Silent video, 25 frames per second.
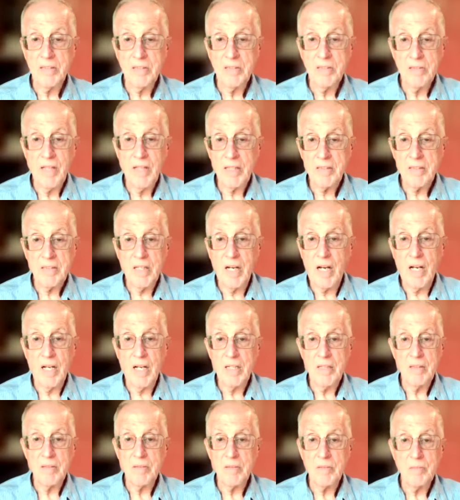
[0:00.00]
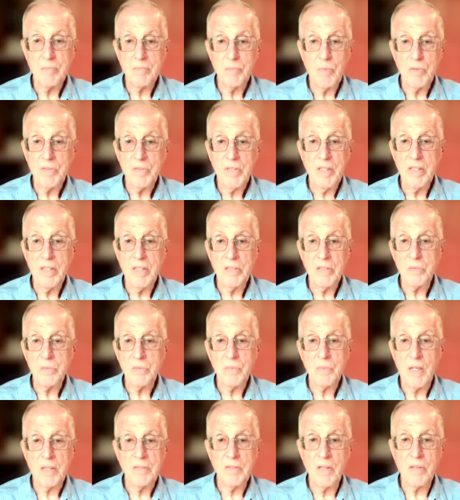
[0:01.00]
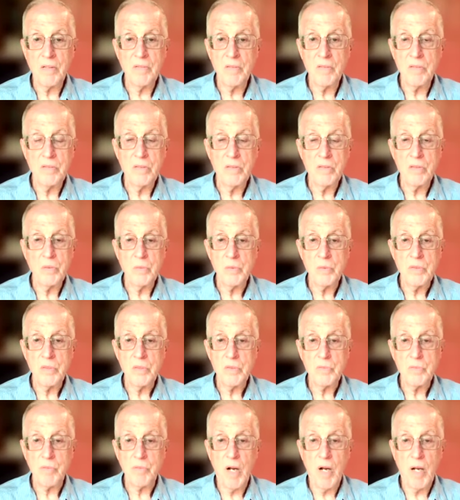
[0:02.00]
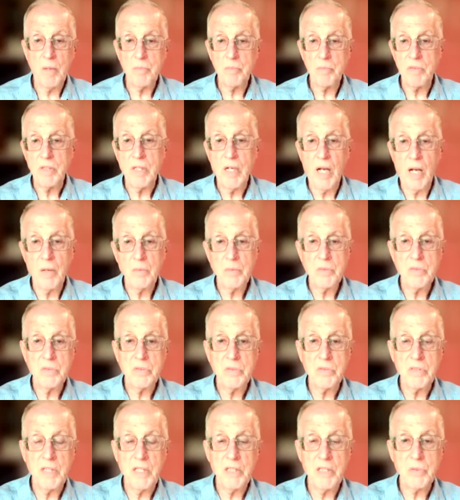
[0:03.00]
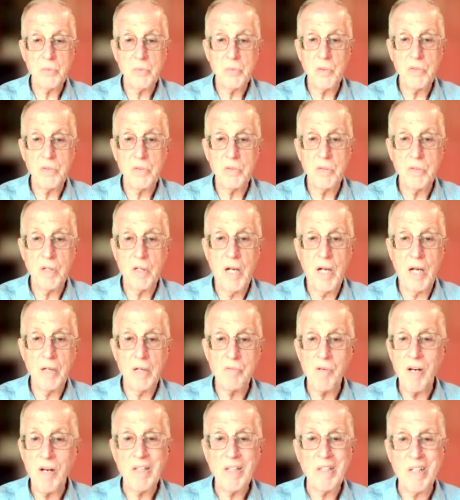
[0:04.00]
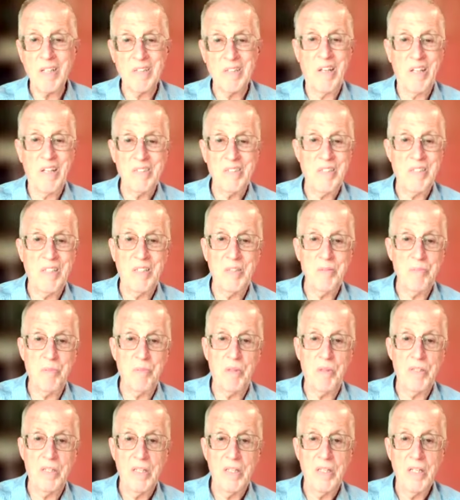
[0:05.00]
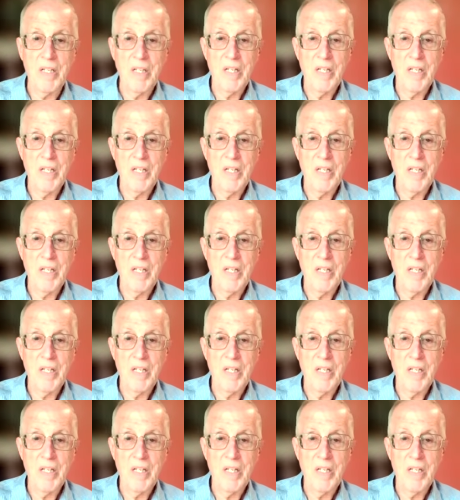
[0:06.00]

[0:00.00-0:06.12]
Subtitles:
That guy, Martinez, had nothing to do with this robbery. I was just asked whether I recognized anybody.